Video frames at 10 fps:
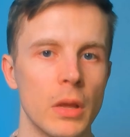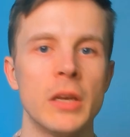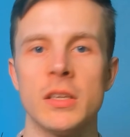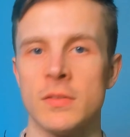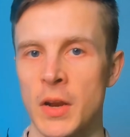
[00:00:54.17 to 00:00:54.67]

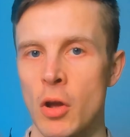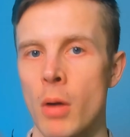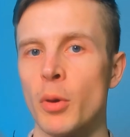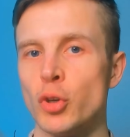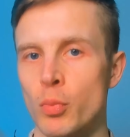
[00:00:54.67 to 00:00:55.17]
In this
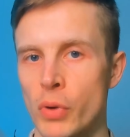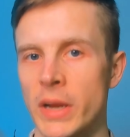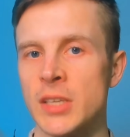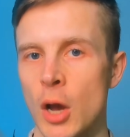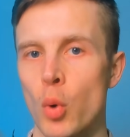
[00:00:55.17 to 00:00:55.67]
video, I'm going to
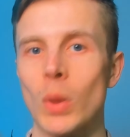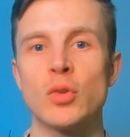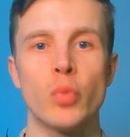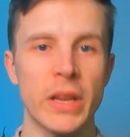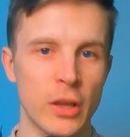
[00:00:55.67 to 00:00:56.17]
break down
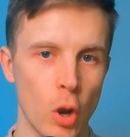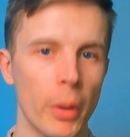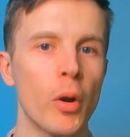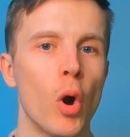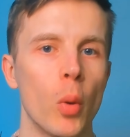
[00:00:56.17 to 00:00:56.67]
what's really
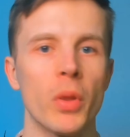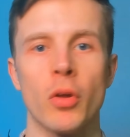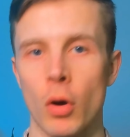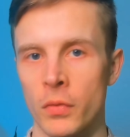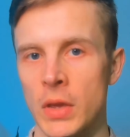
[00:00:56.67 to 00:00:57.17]
going on
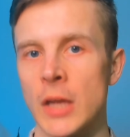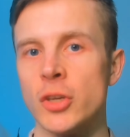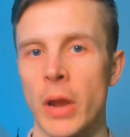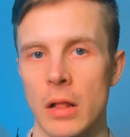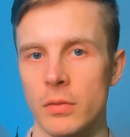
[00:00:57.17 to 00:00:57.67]
with coffee
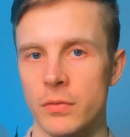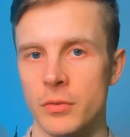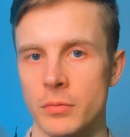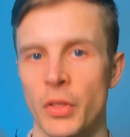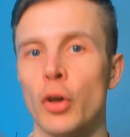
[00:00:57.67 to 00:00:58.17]
and your health.